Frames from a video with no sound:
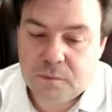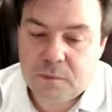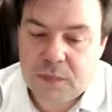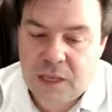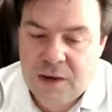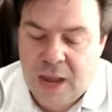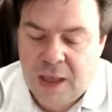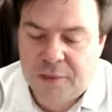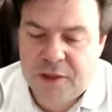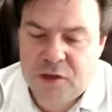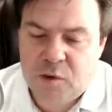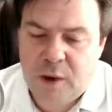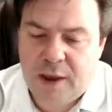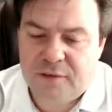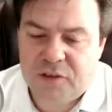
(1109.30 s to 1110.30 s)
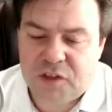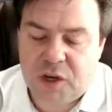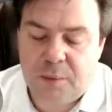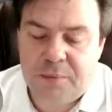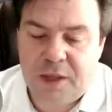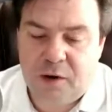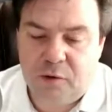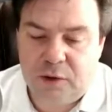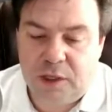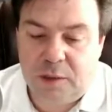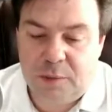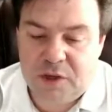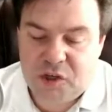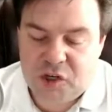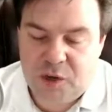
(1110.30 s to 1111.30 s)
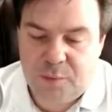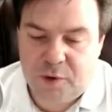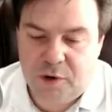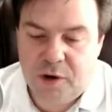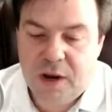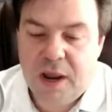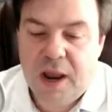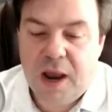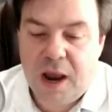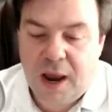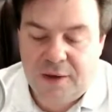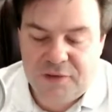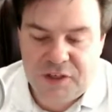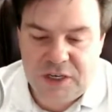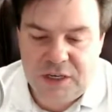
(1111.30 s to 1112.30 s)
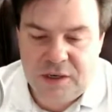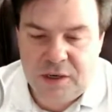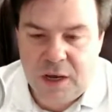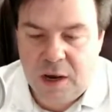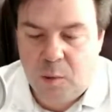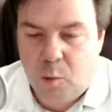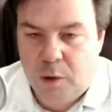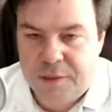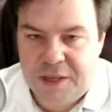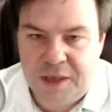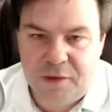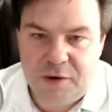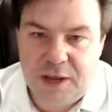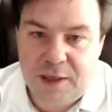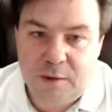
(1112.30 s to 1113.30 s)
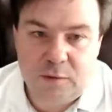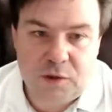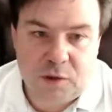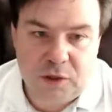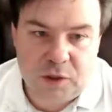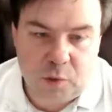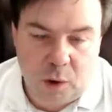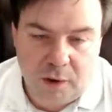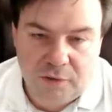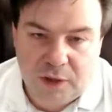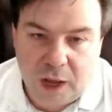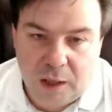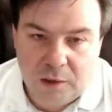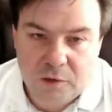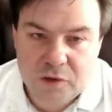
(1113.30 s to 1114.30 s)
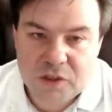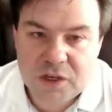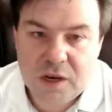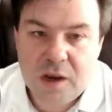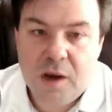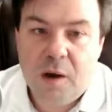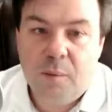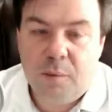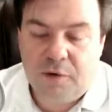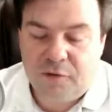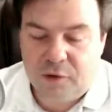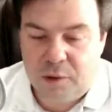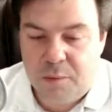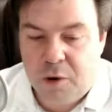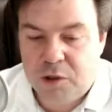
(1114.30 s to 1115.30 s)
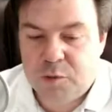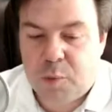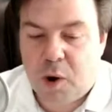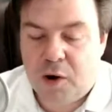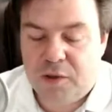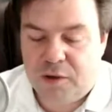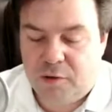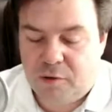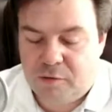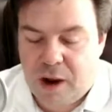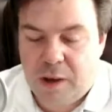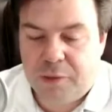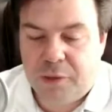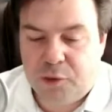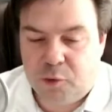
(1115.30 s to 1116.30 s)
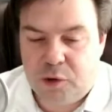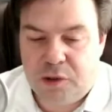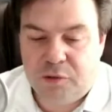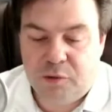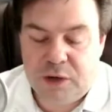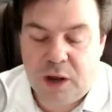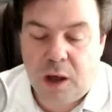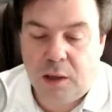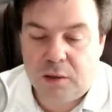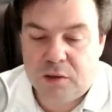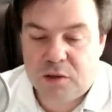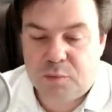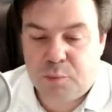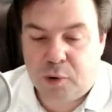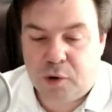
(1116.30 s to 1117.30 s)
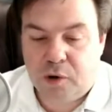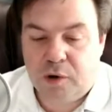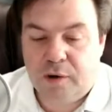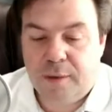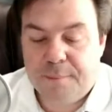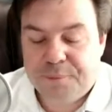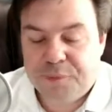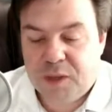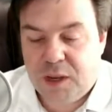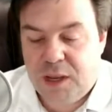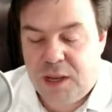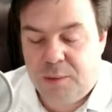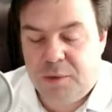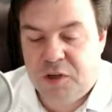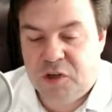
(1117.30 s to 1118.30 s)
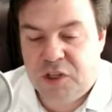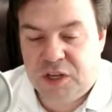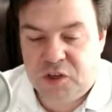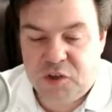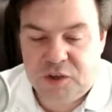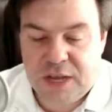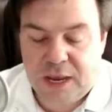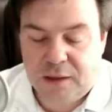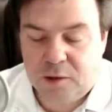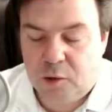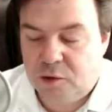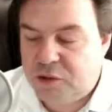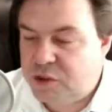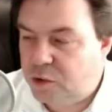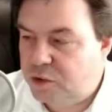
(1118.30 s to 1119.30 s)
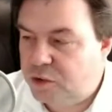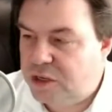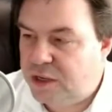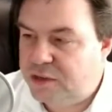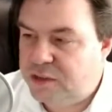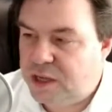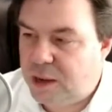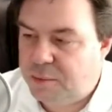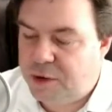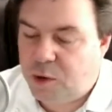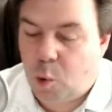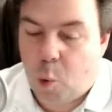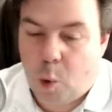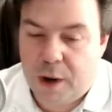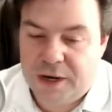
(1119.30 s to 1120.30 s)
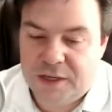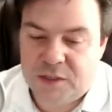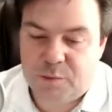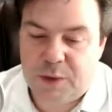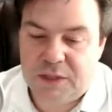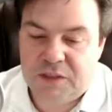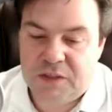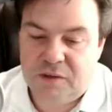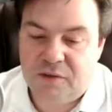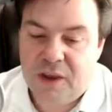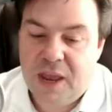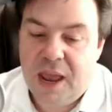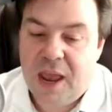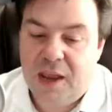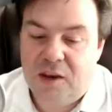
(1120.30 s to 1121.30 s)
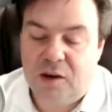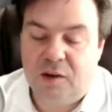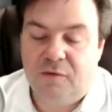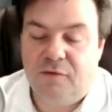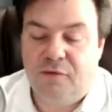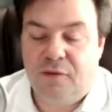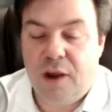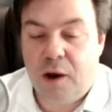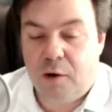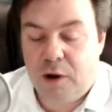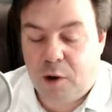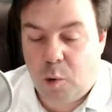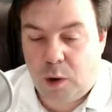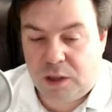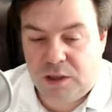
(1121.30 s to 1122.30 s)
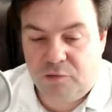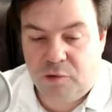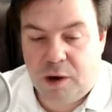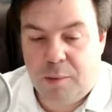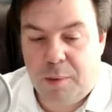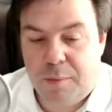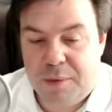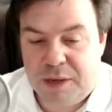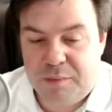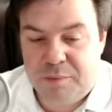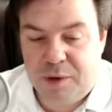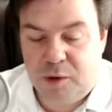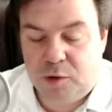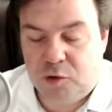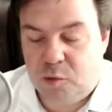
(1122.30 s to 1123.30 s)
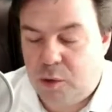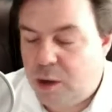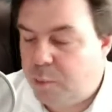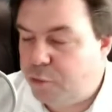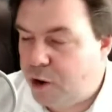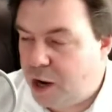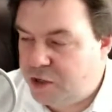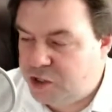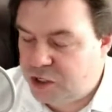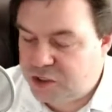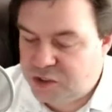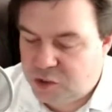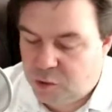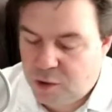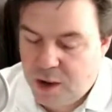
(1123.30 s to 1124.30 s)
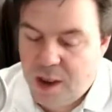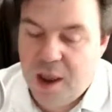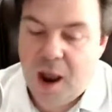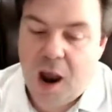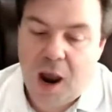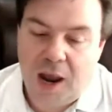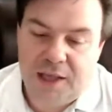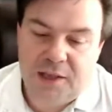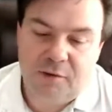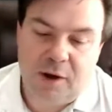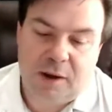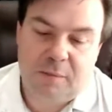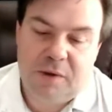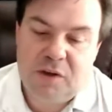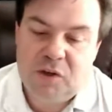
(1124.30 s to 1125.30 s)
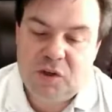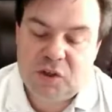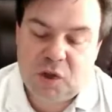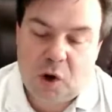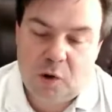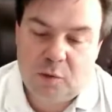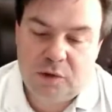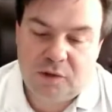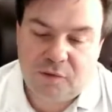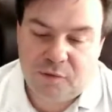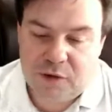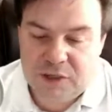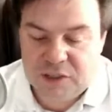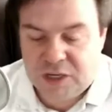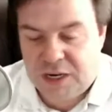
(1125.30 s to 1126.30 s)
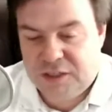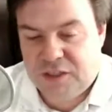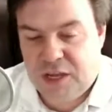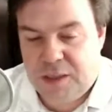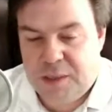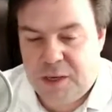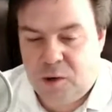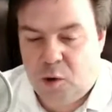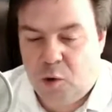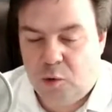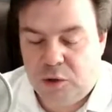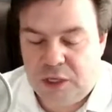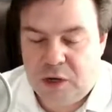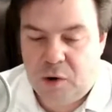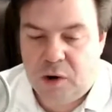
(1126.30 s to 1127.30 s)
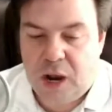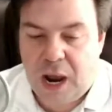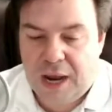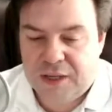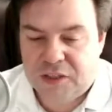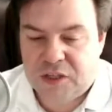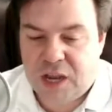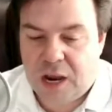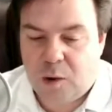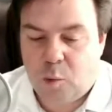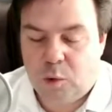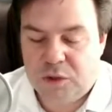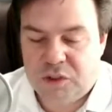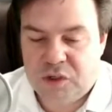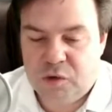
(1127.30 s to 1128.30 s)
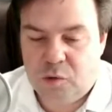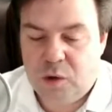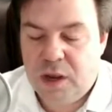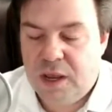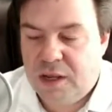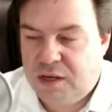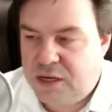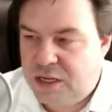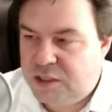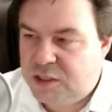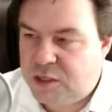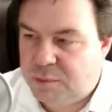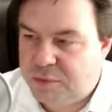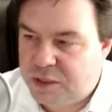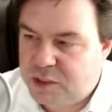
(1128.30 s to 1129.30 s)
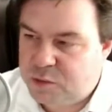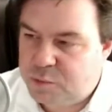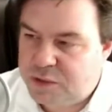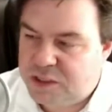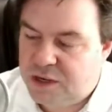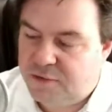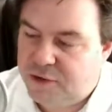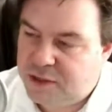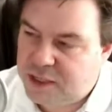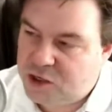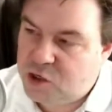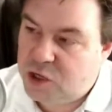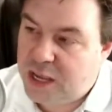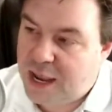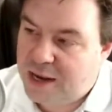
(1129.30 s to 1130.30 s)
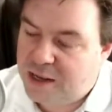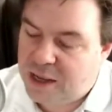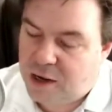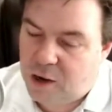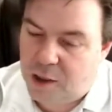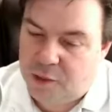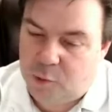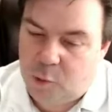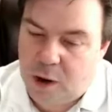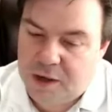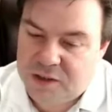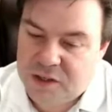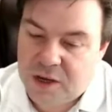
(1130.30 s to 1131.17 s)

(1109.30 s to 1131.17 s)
Now, they do have some that are a little bit cheaper. I've seen one the other day that was only $12. But for the most part, they're around $33 per image that you download. So it can be quite expensive, and you can very quickly run up a big bill doing a project. So highly recommend you start with the free sites and then only go to iStock once you need something specific that you can't get otherwise.